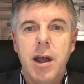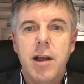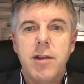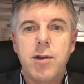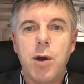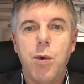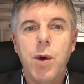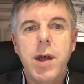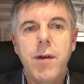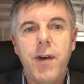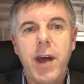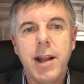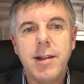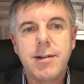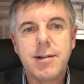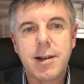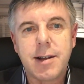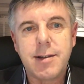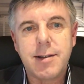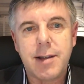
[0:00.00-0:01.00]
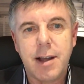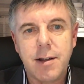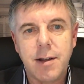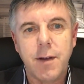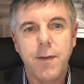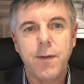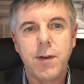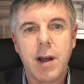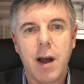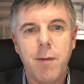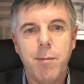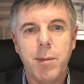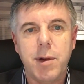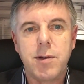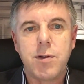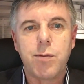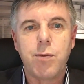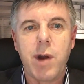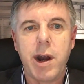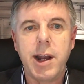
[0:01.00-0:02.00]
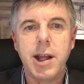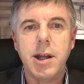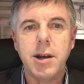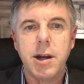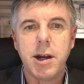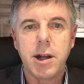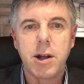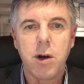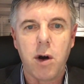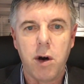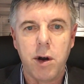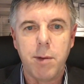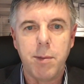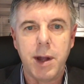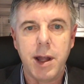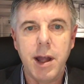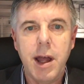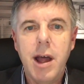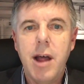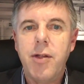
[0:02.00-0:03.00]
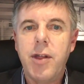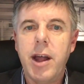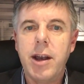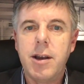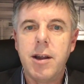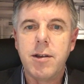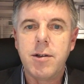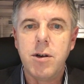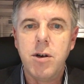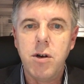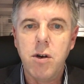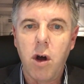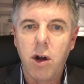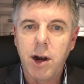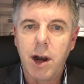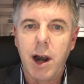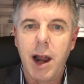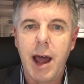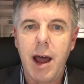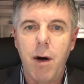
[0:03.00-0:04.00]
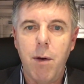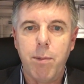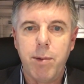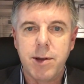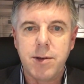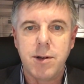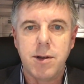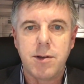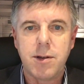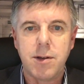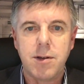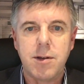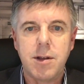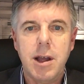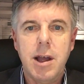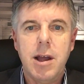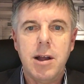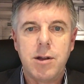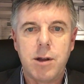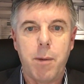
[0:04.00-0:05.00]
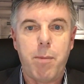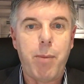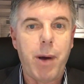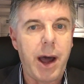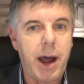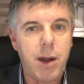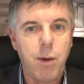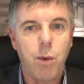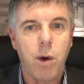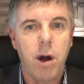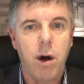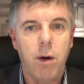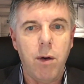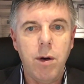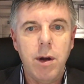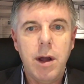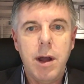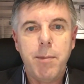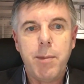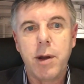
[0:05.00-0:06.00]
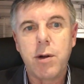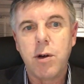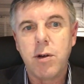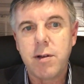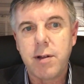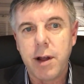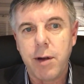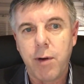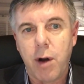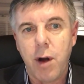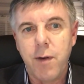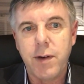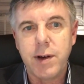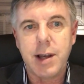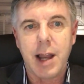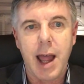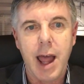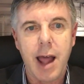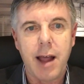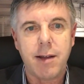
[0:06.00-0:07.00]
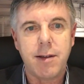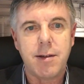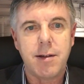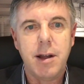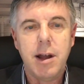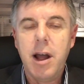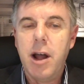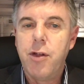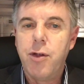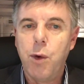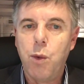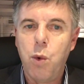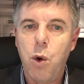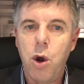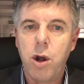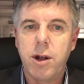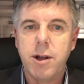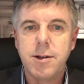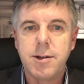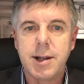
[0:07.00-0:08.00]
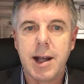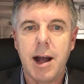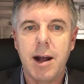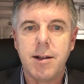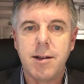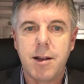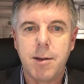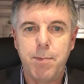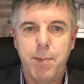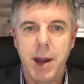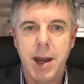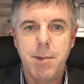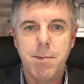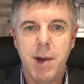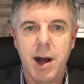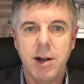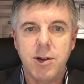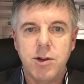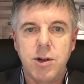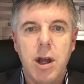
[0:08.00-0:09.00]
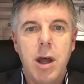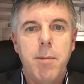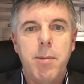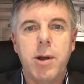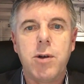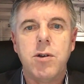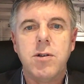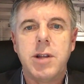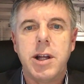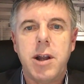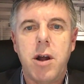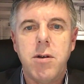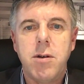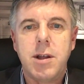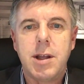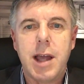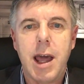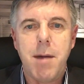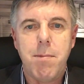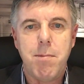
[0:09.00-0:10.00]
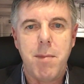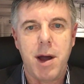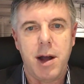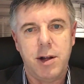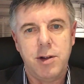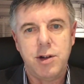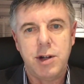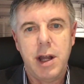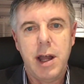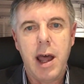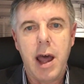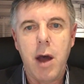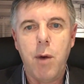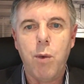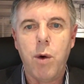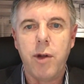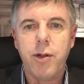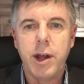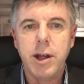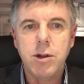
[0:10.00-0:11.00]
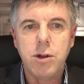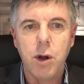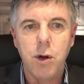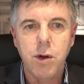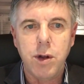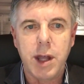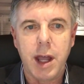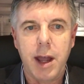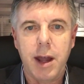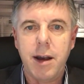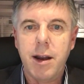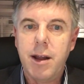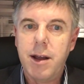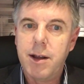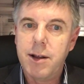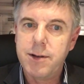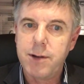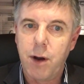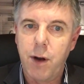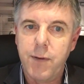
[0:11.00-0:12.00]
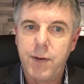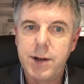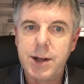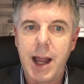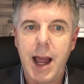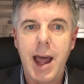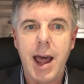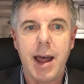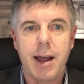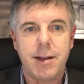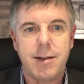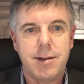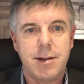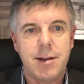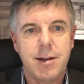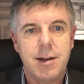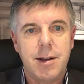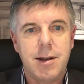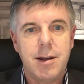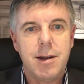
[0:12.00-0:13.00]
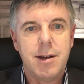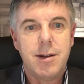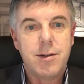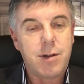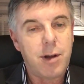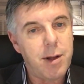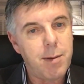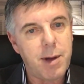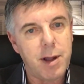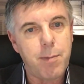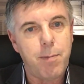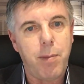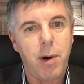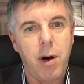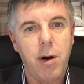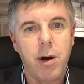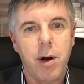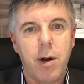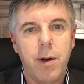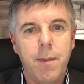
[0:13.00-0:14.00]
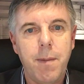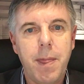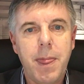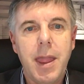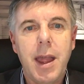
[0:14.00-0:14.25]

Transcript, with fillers: So we have had successive governments running in an economy that does not allow businesses to pay well because they're overtaxed. The workers can't spend much because they don't get much, and what they do get is overtaxed. So they must borrow.